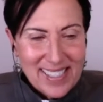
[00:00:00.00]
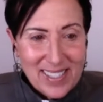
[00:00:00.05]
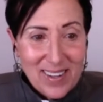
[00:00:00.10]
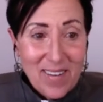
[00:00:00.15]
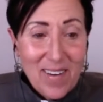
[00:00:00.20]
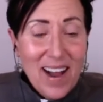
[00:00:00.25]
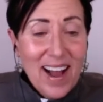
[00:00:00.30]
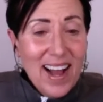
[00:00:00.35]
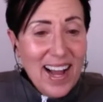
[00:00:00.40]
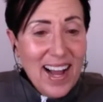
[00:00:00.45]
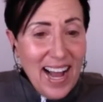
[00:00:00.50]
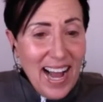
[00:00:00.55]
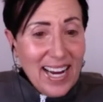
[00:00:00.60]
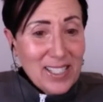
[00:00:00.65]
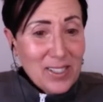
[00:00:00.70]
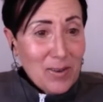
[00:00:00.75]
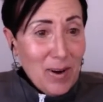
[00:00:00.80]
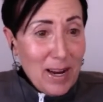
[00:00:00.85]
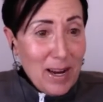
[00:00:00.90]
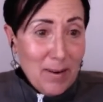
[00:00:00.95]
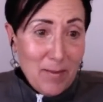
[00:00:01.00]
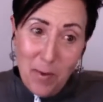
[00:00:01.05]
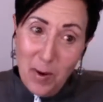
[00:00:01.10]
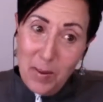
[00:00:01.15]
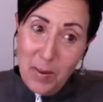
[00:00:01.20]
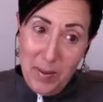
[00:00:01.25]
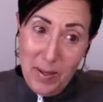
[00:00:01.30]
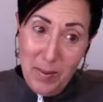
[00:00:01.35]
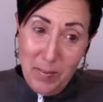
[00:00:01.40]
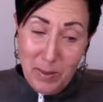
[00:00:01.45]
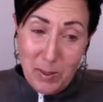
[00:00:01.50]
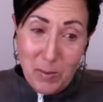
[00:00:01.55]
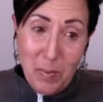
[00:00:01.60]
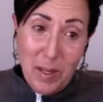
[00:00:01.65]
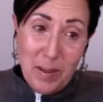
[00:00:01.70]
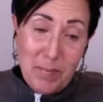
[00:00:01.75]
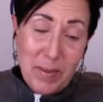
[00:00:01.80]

So I try to avoid people,